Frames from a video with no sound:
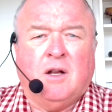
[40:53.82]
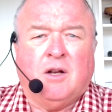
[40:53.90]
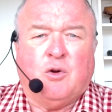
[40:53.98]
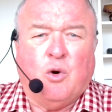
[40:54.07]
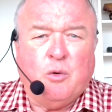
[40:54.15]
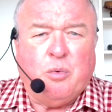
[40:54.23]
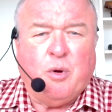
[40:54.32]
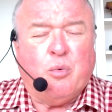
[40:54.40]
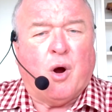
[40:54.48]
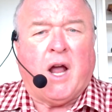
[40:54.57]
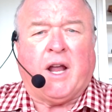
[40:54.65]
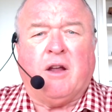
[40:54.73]
Could be
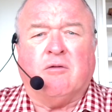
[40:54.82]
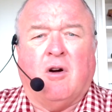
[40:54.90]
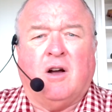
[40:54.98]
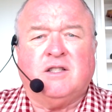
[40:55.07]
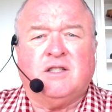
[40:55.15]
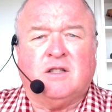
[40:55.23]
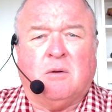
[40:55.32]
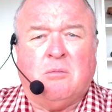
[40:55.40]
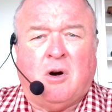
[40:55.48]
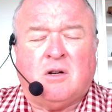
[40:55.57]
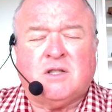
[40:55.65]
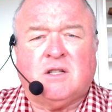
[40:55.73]
bragging rights at the
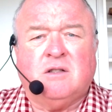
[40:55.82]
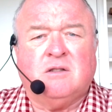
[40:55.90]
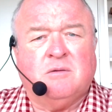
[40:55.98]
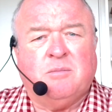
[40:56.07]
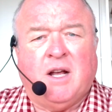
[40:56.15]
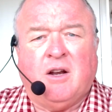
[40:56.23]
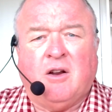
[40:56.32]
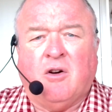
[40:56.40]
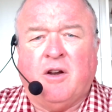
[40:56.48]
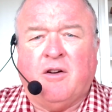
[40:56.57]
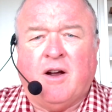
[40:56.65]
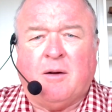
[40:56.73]
mosque, depending on
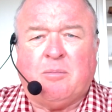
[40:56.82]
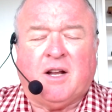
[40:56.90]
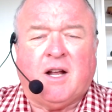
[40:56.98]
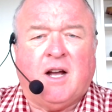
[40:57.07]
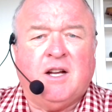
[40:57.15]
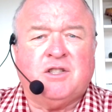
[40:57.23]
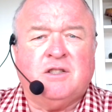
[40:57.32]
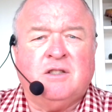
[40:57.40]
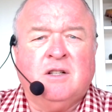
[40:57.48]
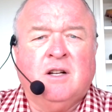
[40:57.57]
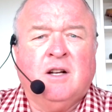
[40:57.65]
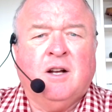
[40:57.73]
your application,
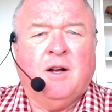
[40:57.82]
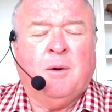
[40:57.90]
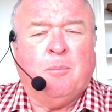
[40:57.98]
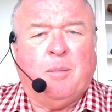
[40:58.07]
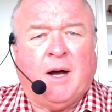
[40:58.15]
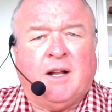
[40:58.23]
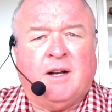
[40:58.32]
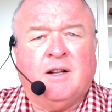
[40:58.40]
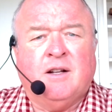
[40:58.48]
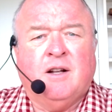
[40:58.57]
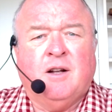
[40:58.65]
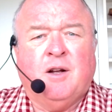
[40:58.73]
but
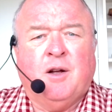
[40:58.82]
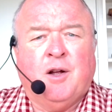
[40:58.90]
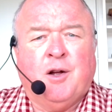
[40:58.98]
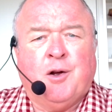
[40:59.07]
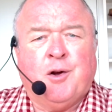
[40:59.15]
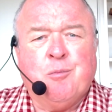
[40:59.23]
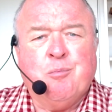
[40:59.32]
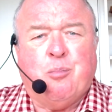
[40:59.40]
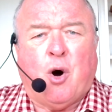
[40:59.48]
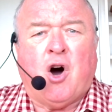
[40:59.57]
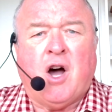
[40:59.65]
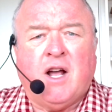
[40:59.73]

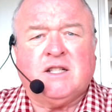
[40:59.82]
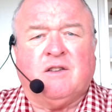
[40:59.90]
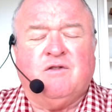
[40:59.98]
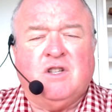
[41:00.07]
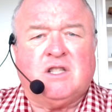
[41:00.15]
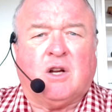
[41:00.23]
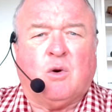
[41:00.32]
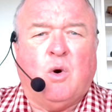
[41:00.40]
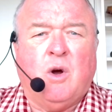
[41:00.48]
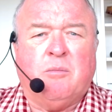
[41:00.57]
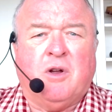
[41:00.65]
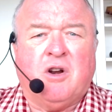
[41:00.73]
buyers of this equipment